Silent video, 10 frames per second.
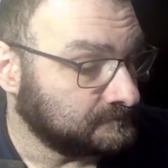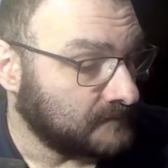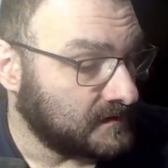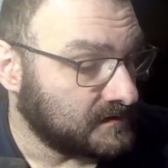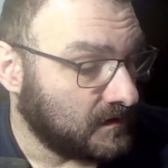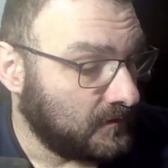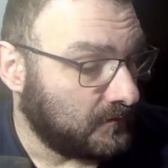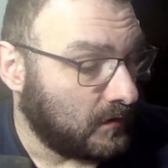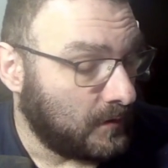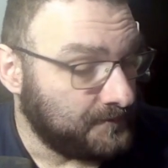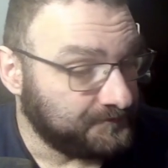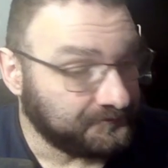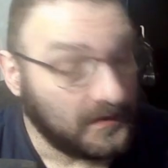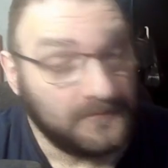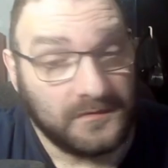And so, well,
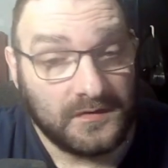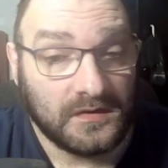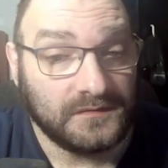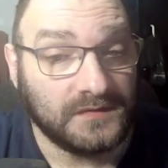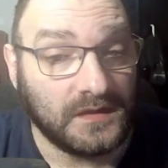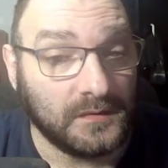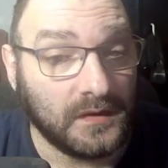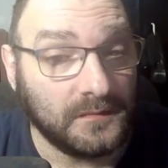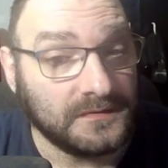I'm doing a coffee time with Cobra